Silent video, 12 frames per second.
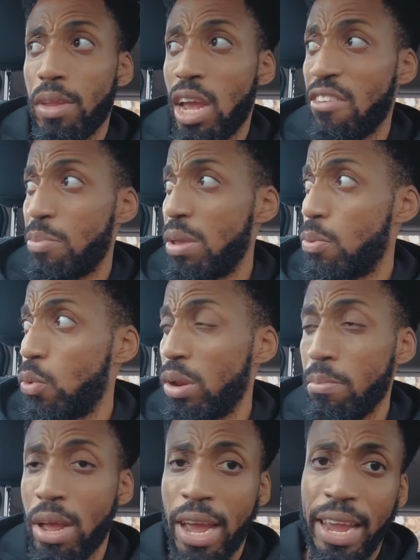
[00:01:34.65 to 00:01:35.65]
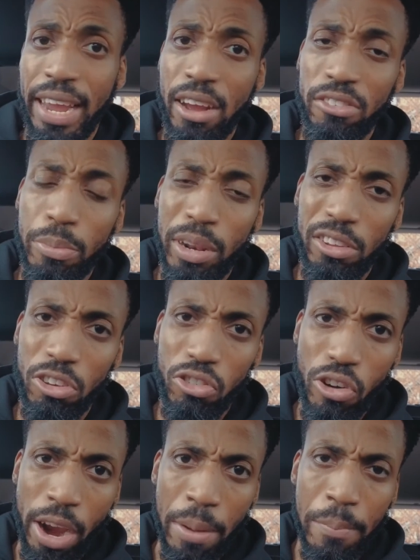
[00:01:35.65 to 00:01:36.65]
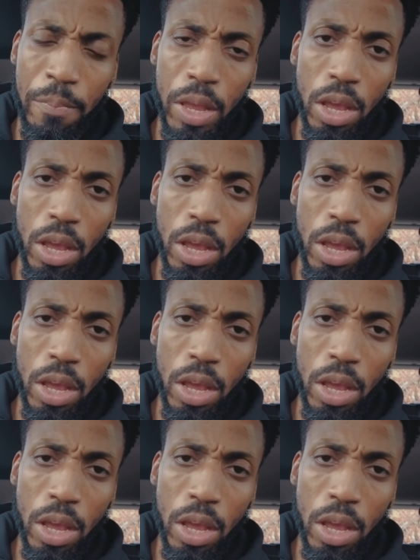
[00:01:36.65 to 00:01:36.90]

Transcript: I have people in my accountability tribe